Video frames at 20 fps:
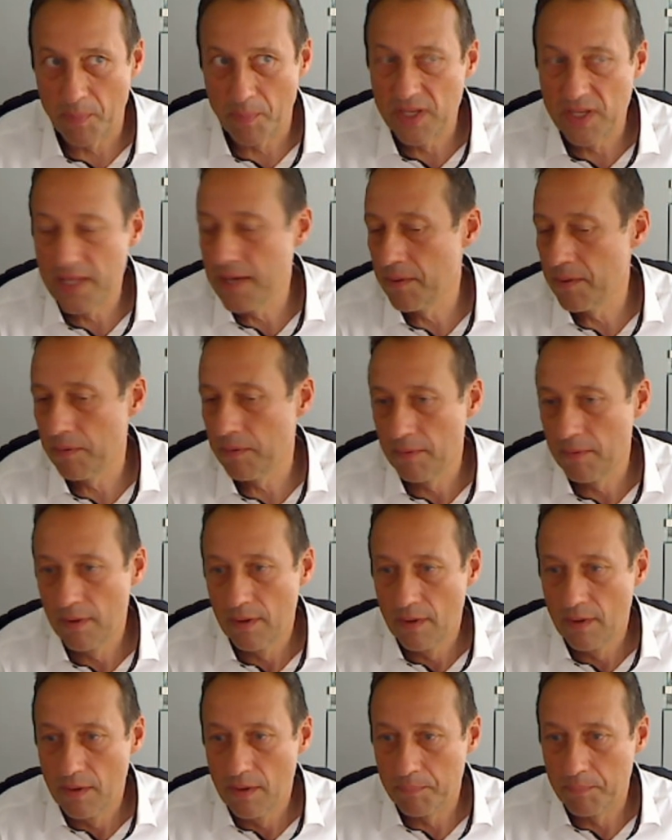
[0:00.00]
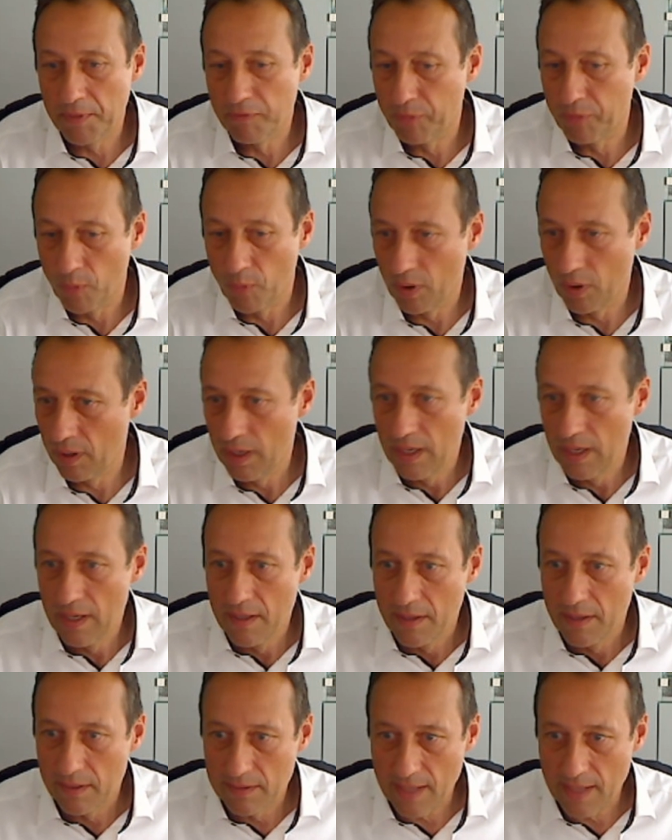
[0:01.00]
year before,
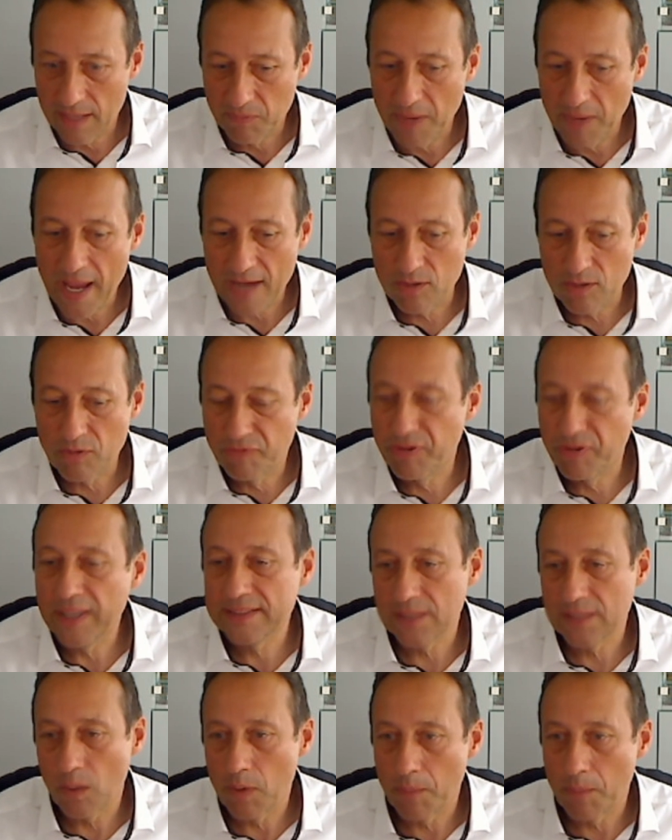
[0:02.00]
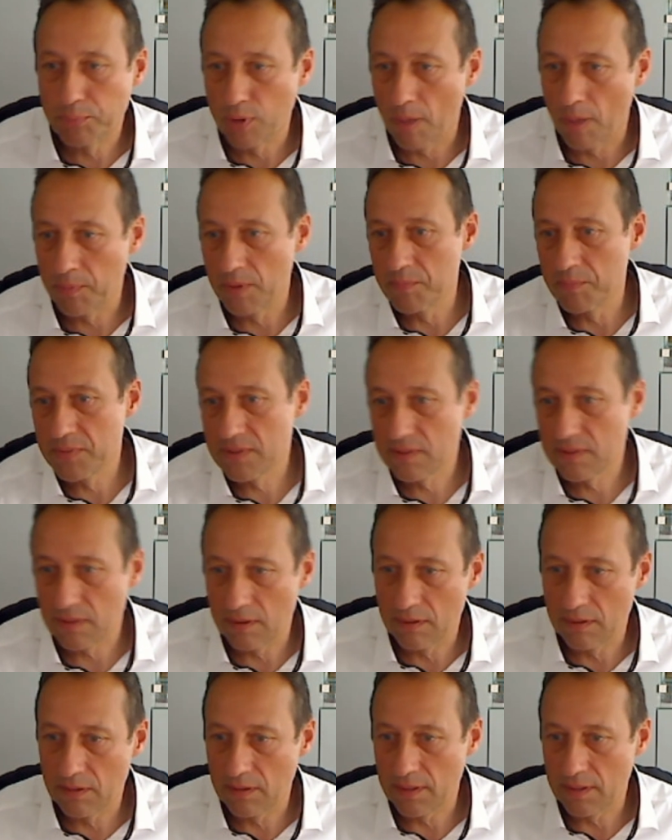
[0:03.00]
that we had to fix our problems
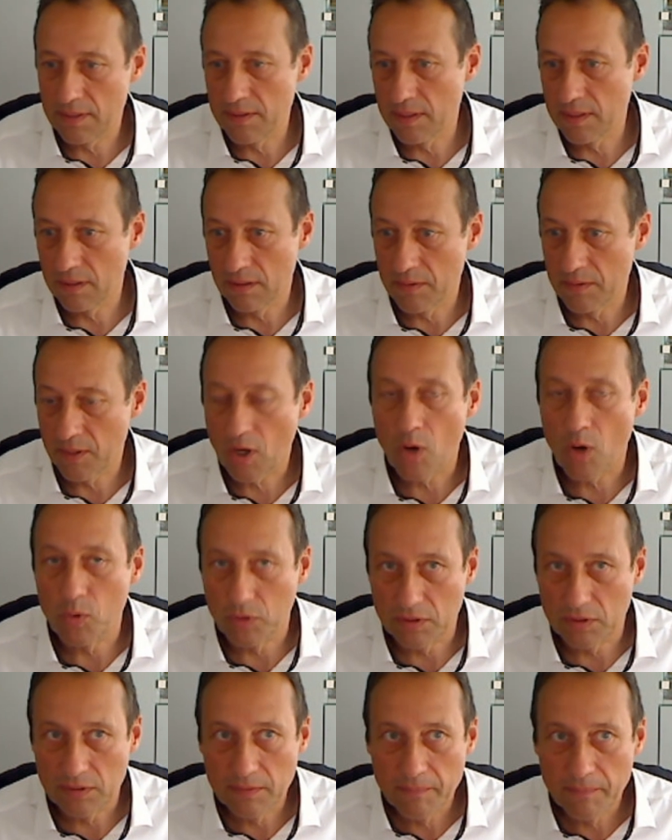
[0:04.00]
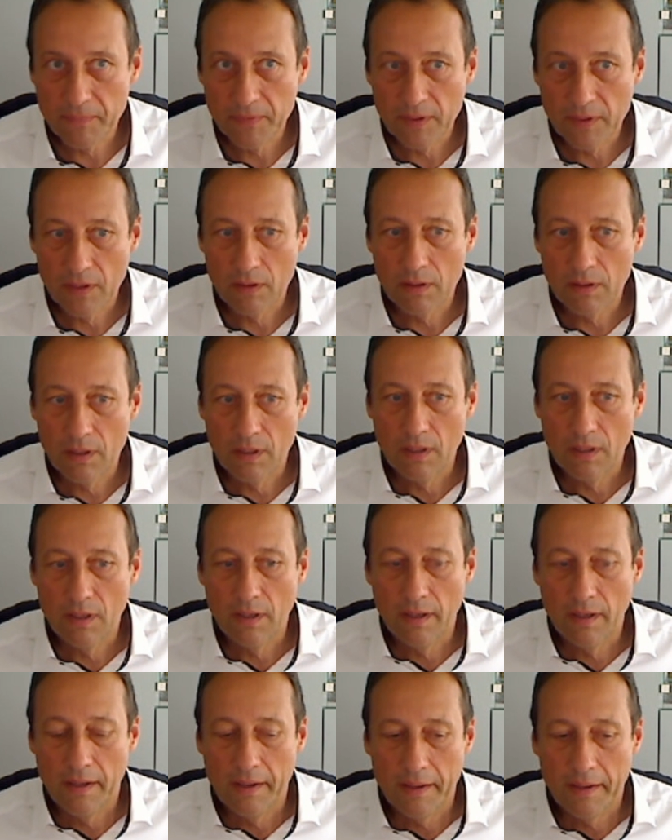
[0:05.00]
in the code.
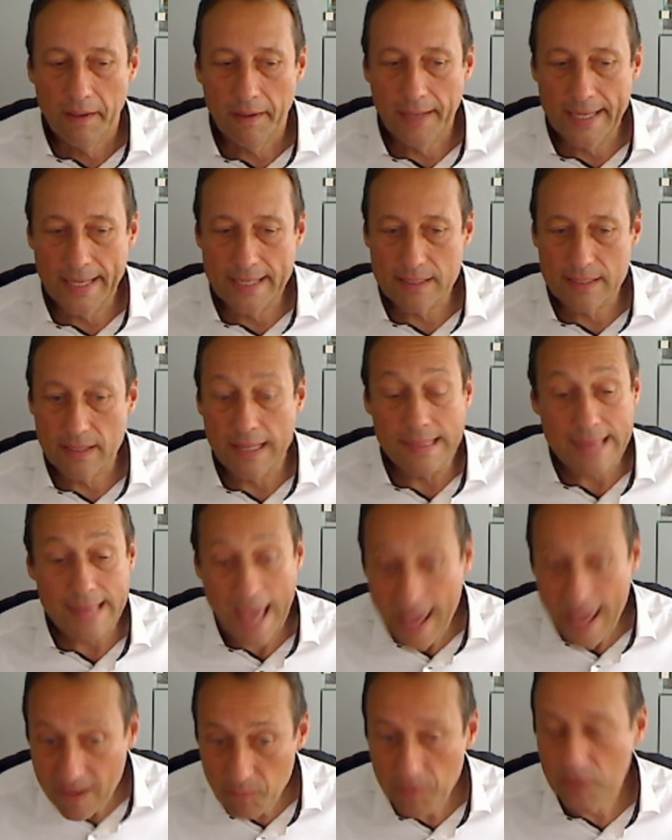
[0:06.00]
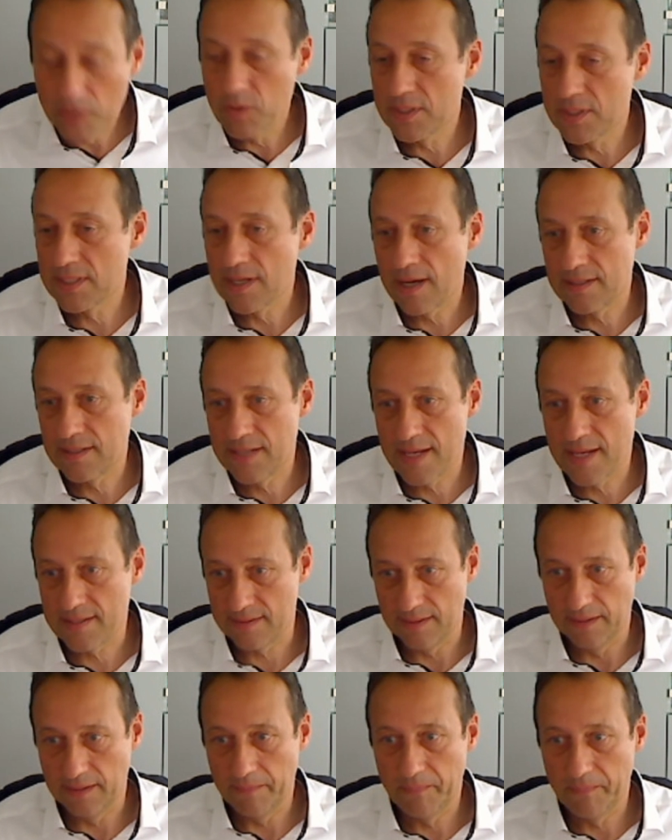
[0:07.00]
And then we could start
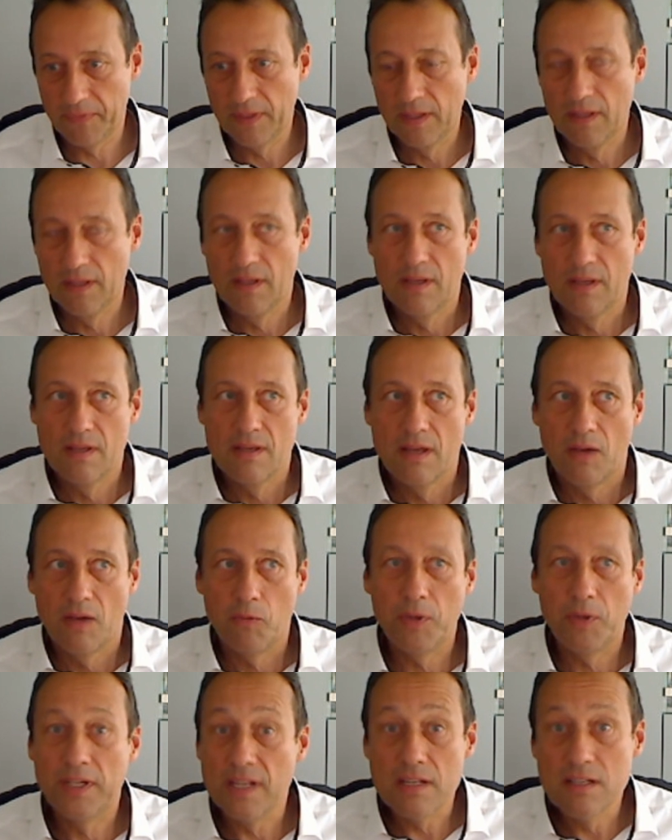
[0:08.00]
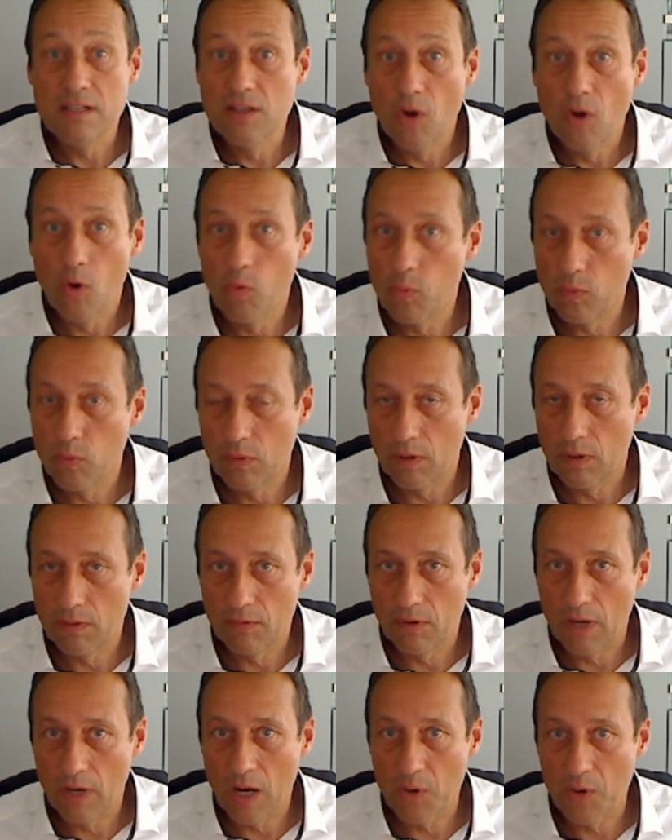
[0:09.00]
testing. We didn't know
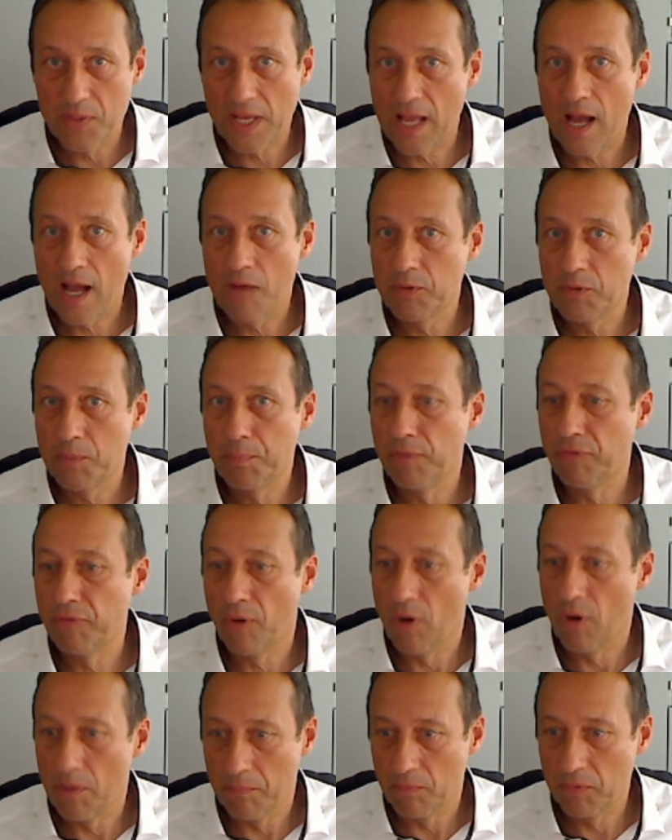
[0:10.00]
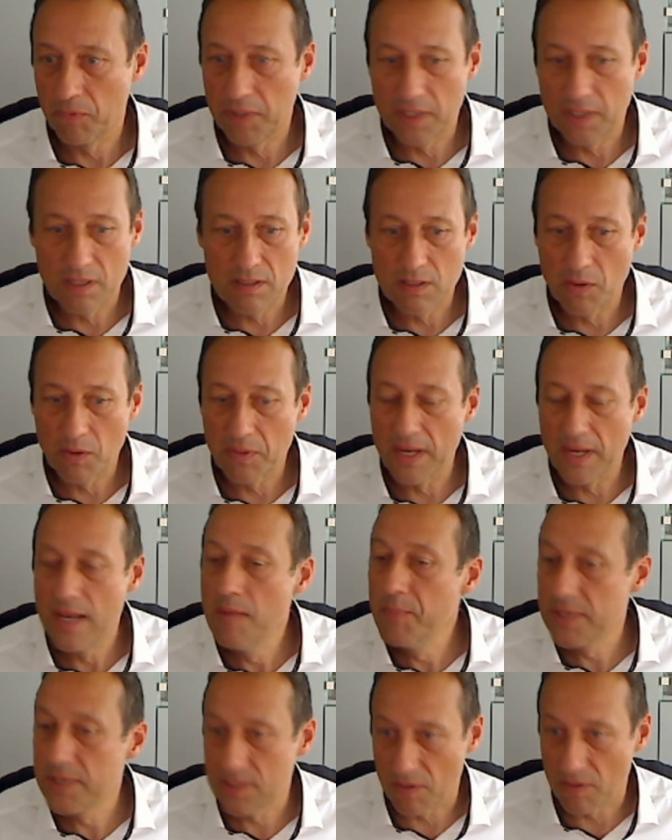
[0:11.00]
how the car would perform. We didn't know the
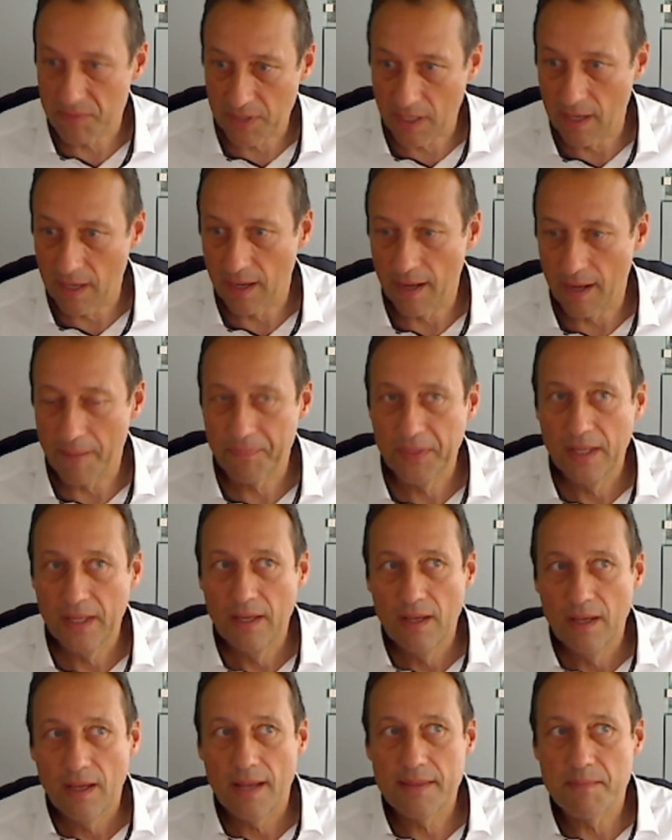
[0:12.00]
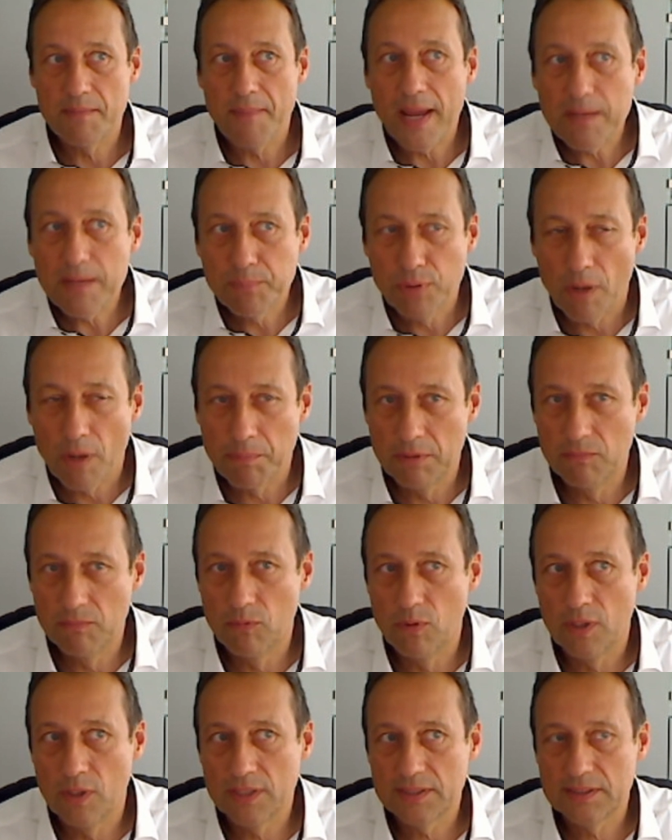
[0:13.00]
limits of the car. And the main problem
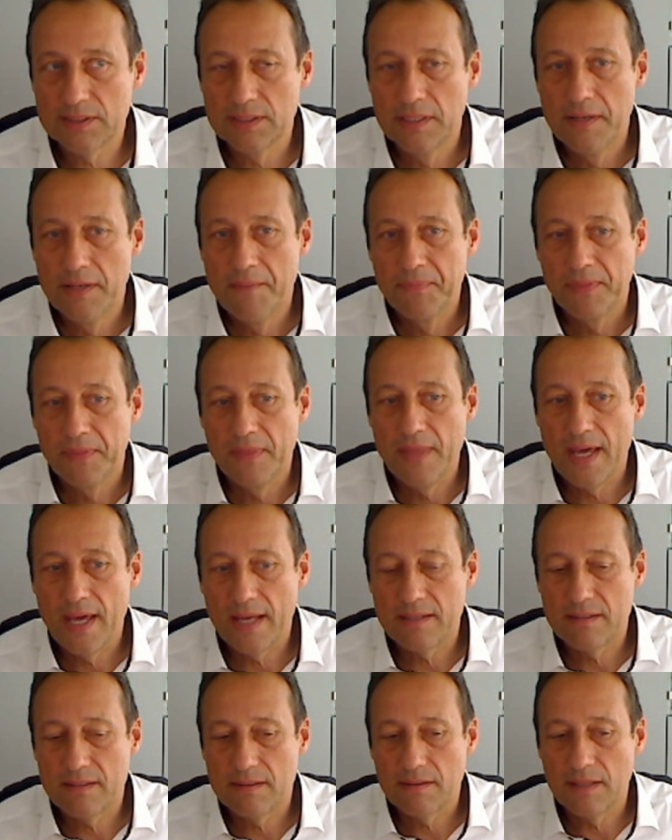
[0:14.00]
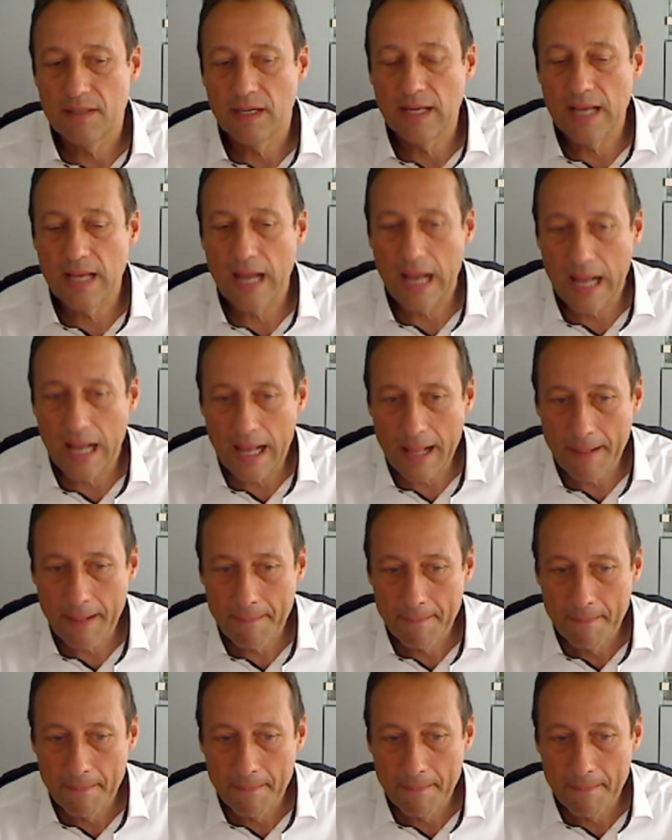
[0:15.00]
was that the car